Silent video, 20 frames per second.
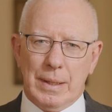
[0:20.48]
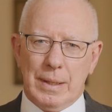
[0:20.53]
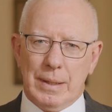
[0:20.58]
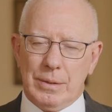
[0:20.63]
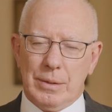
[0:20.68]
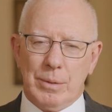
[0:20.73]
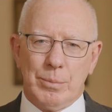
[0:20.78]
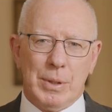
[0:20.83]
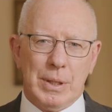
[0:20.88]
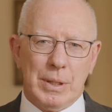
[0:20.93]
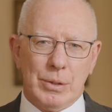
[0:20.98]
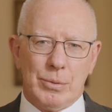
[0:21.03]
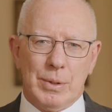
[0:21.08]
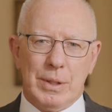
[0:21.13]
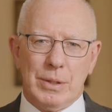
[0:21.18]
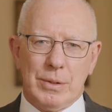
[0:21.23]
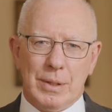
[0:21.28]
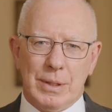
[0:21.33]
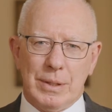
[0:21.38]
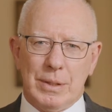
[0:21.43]
As in my
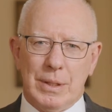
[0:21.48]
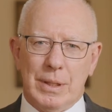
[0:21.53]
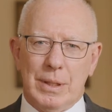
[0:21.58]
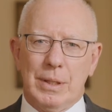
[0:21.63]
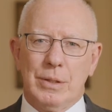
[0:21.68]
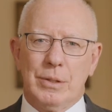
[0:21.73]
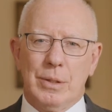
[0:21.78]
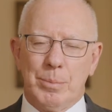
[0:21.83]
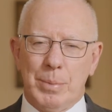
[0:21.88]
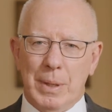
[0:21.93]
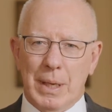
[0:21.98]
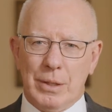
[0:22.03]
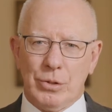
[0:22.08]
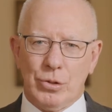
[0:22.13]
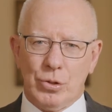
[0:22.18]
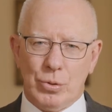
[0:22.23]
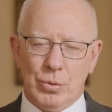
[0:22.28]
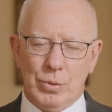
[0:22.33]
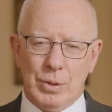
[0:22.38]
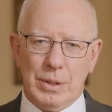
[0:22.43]
address I said, it's about
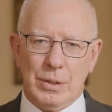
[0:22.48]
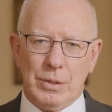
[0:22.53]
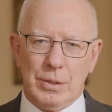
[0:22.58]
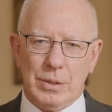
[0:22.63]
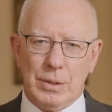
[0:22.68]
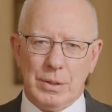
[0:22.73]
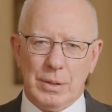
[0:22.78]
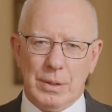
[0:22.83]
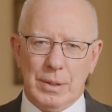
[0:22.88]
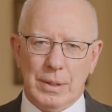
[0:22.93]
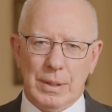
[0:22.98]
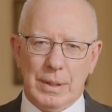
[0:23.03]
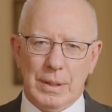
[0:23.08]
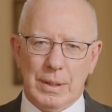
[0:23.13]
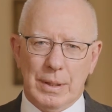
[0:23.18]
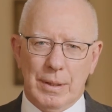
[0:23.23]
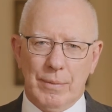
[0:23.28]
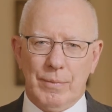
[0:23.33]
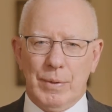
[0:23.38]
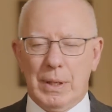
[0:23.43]
choice.
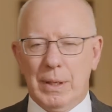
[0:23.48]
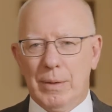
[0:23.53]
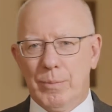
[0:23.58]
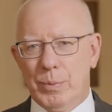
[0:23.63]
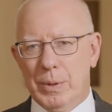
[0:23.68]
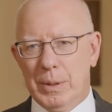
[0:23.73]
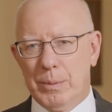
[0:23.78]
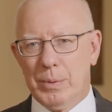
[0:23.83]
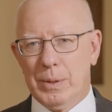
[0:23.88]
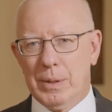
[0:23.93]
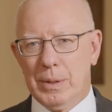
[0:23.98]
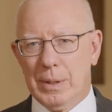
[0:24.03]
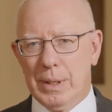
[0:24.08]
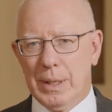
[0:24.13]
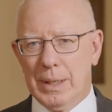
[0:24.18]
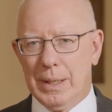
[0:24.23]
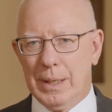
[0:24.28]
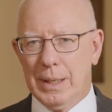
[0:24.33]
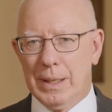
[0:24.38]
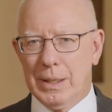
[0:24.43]
If you give people a,
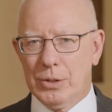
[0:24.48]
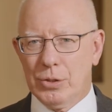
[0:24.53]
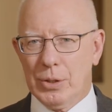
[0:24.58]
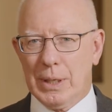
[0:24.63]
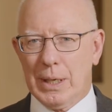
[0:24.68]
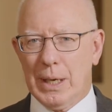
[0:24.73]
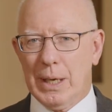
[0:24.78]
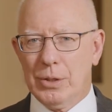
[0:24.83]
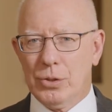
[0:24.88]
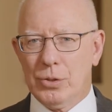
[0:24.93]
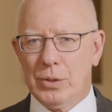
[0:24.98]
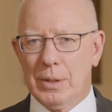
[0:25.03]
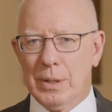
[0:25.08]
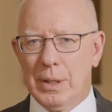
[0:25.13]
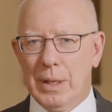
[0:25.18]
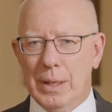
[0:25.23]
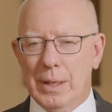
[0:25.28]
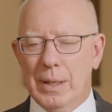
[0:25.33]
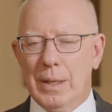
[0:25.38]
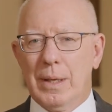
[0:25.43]
an
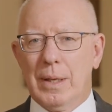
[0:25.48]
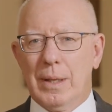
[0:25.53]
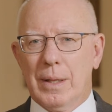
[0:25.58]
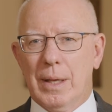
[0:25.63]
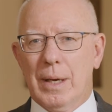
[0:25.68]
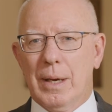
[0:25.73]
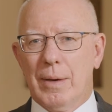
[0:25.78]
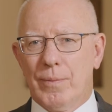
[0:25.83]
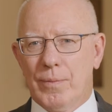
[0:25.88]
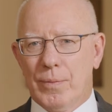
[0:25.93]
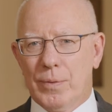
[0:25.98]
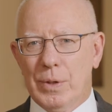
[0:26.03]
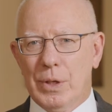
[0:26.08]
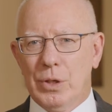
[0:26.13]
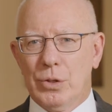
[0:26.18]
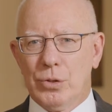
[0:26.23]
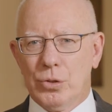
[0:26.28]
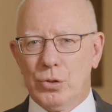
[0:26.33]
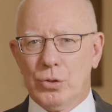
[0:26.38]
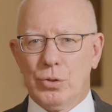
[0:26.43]
education, they are
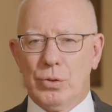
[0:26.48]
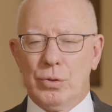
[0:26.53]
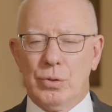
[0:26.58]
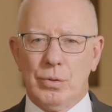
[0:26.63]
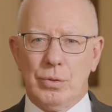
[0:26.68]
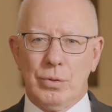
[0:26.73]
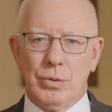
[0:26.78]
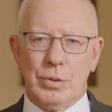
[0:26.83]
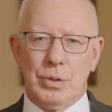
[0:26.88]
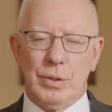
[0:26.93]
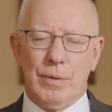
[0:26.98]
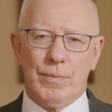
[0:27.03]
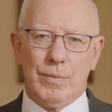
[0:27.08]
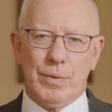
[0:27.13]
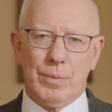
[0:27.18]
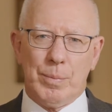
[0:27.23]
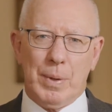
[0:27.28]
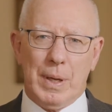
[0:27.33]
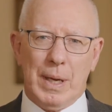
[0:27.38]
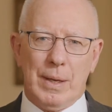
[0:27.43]
free to choose
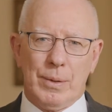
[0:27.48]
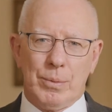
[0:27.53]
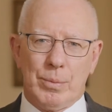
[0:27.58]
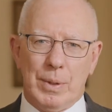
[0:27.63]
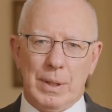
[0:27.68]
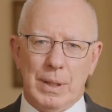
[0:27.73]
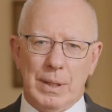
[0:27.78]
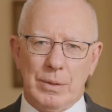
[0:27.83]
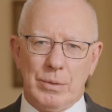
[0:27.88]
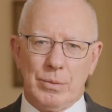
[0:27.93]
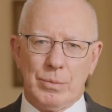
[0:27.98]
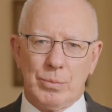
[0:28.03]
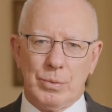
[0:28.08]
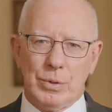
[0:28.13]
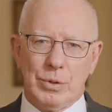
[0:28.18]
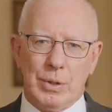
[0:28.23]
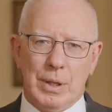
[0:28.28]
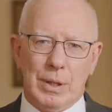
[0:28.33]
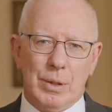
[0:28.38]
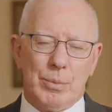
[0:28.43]
different pathways
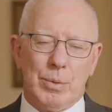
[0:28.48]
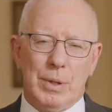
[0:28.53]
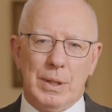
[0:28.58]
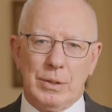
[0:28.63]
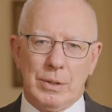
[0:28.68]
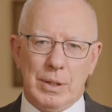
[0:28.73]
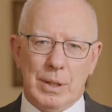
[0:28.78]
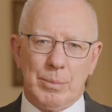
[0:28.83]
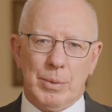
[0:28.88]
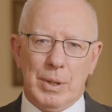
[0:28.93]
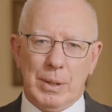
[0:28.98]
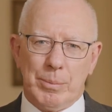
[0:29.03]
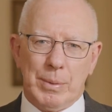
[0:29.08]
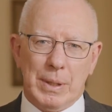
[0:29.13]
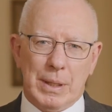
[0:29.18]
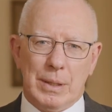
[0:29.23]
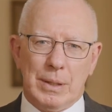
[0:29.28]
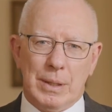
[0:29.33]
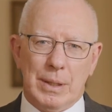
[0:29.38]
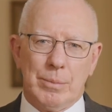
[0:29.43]
which otherwise they might
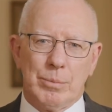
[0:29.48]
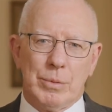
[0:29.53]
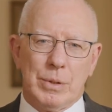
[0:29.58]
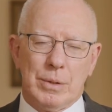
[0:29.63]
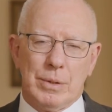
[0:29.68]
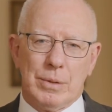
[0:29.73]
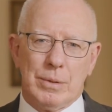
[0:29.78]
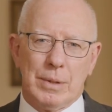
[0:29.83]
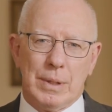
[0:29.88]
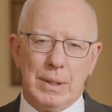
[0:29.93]
be condemned to.